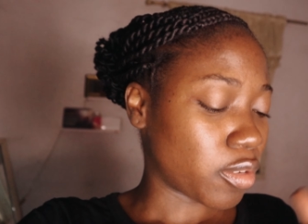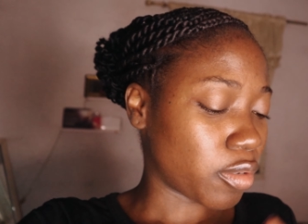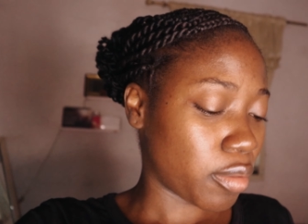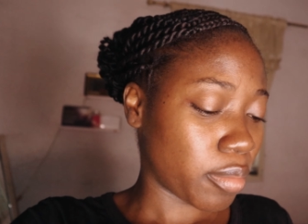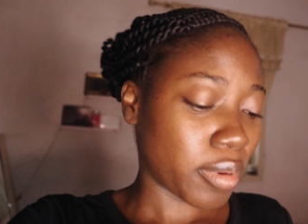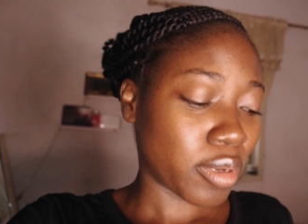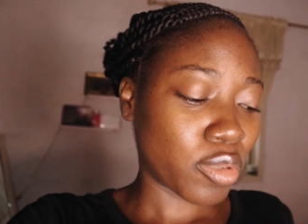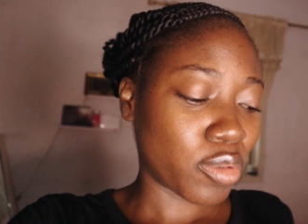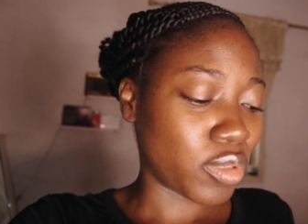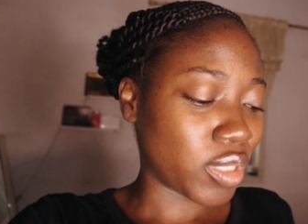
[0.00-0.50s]
I'm
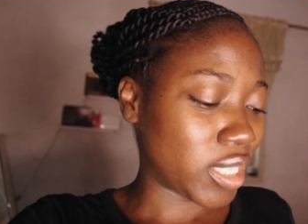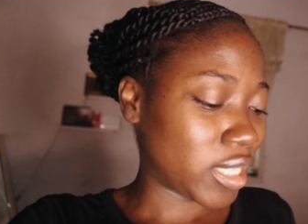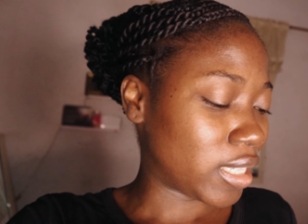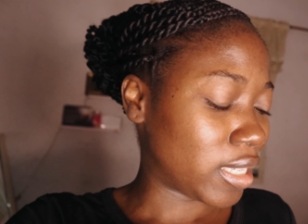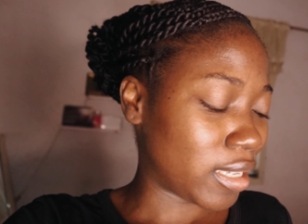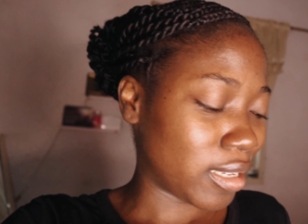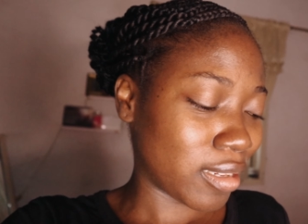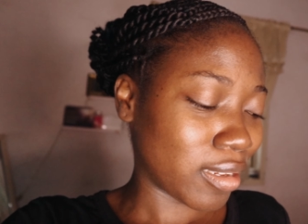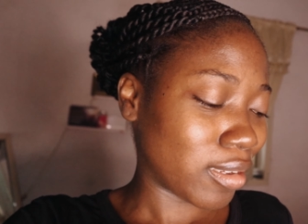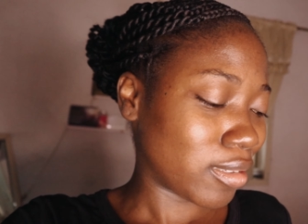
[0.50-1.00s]
about to
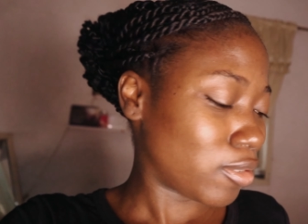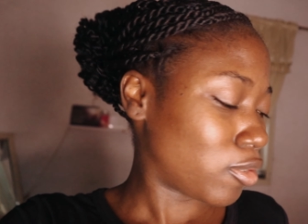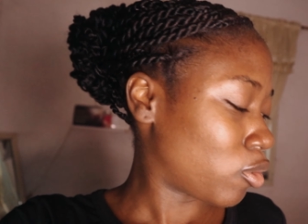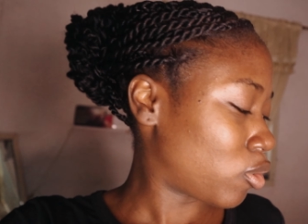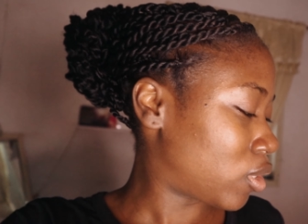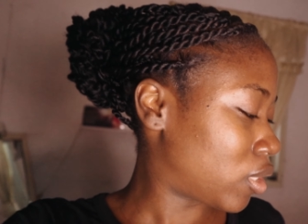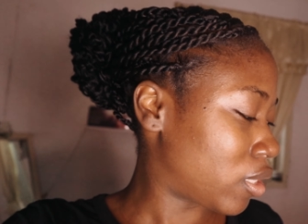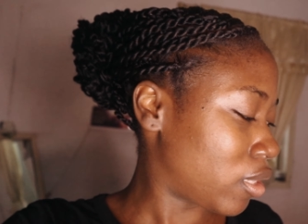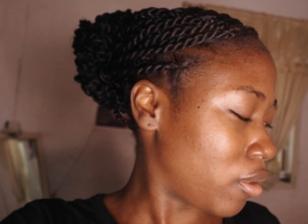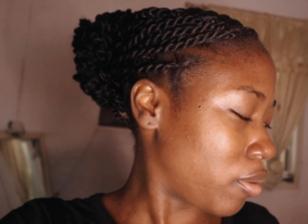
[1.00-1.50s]
dig in and
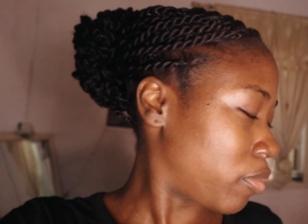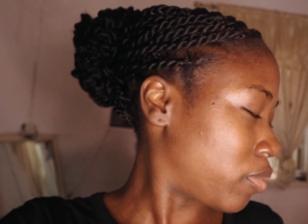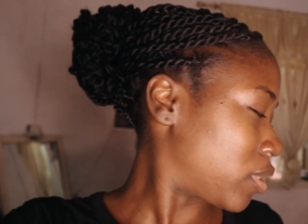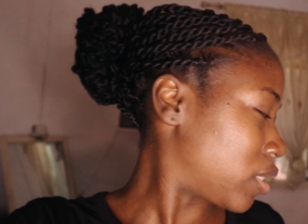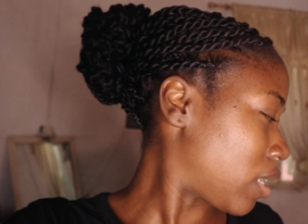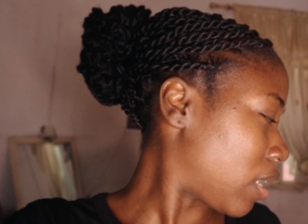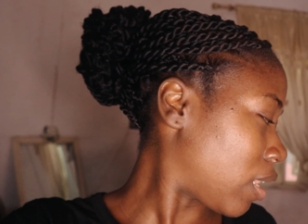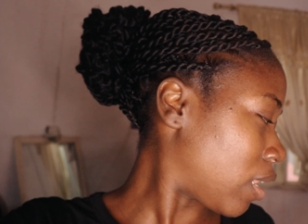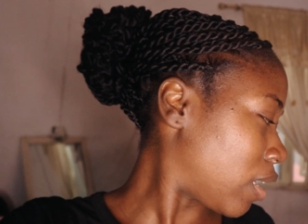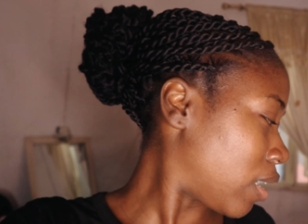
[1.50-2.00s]
just sleep.
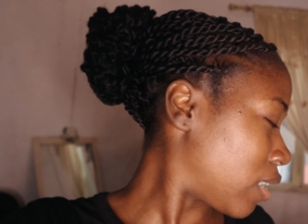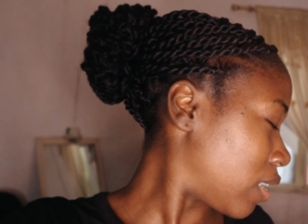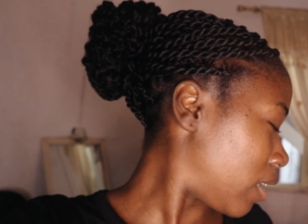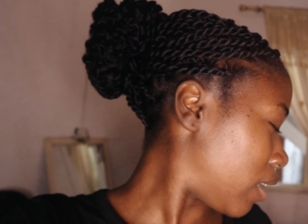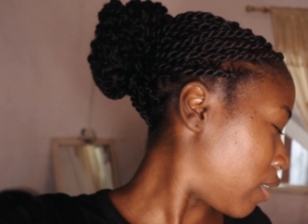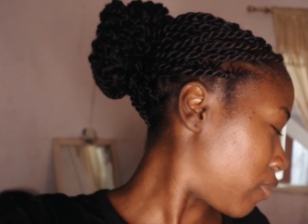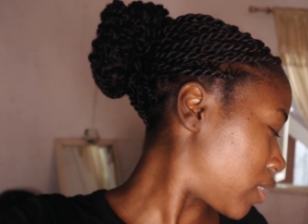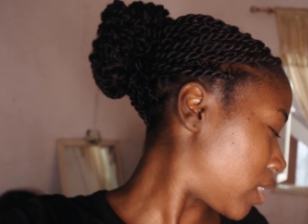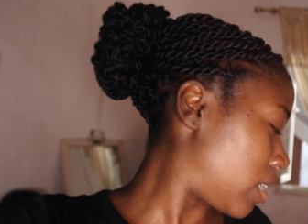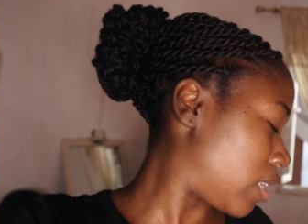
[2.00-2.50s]
Salad, I
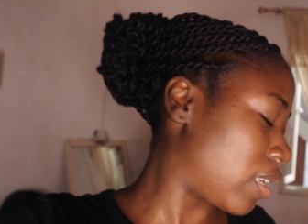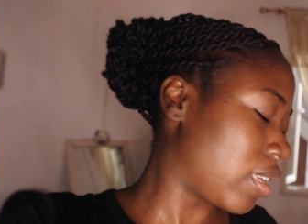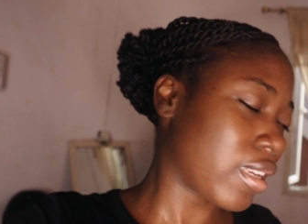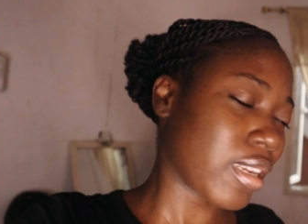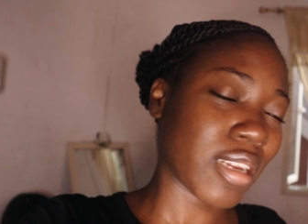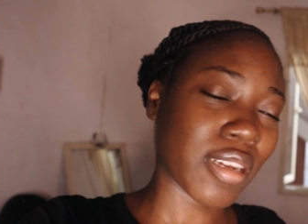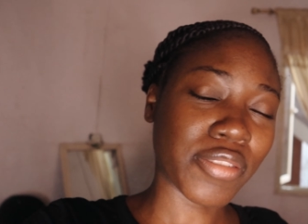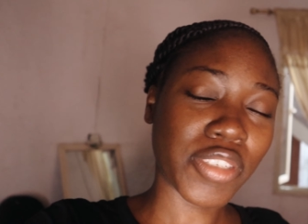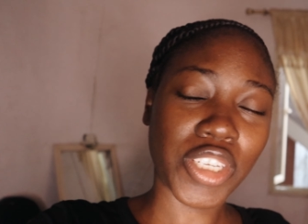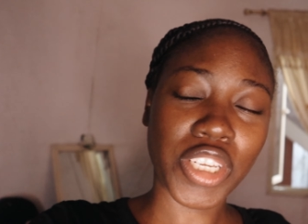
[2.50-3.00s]
have salad,
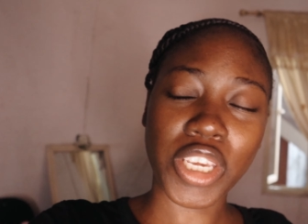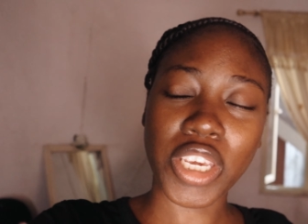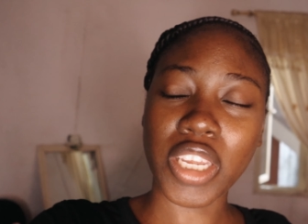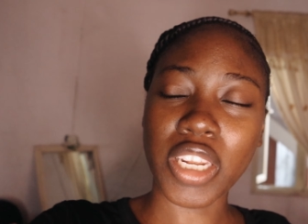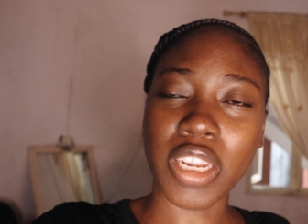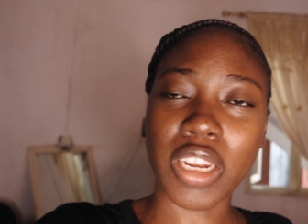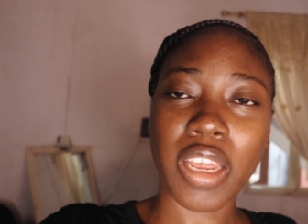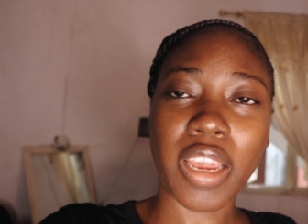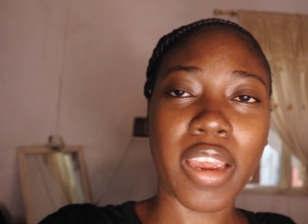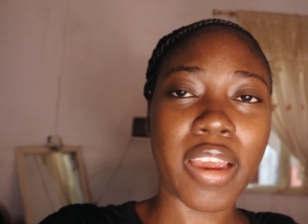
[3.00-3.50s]
I have
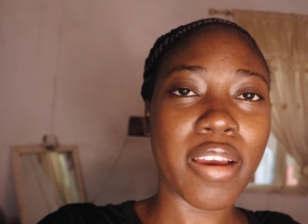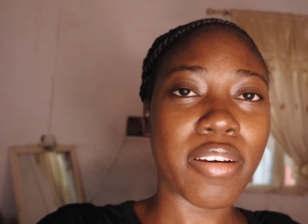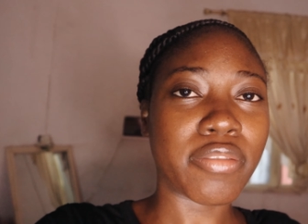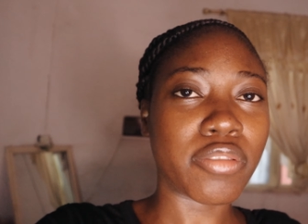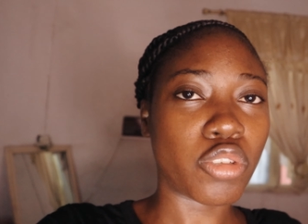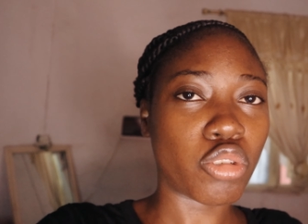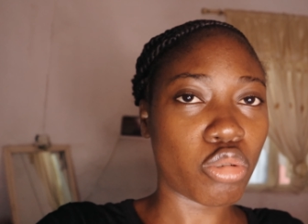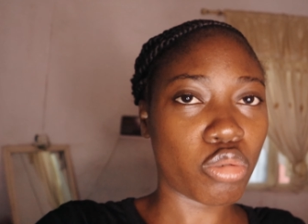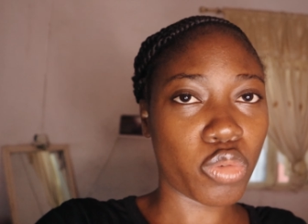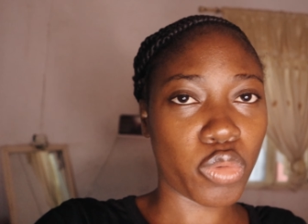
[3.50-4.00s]
chicken and I
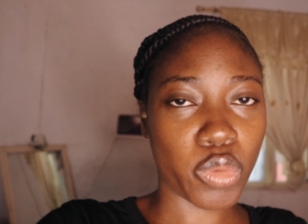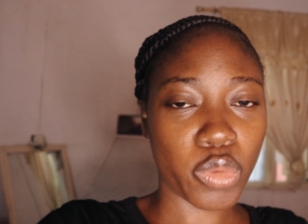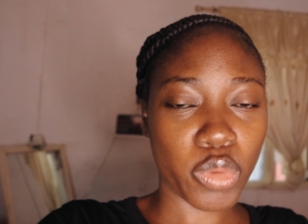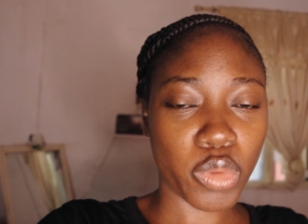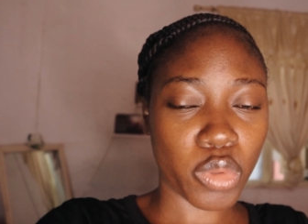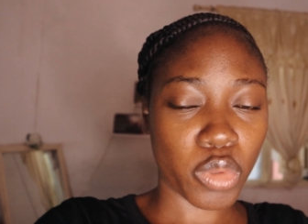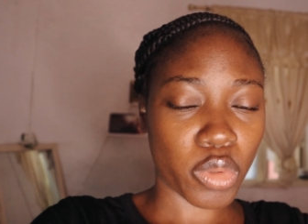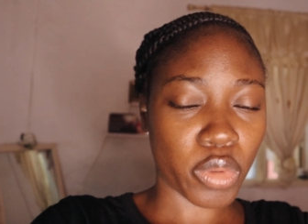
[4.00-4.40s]
have juice.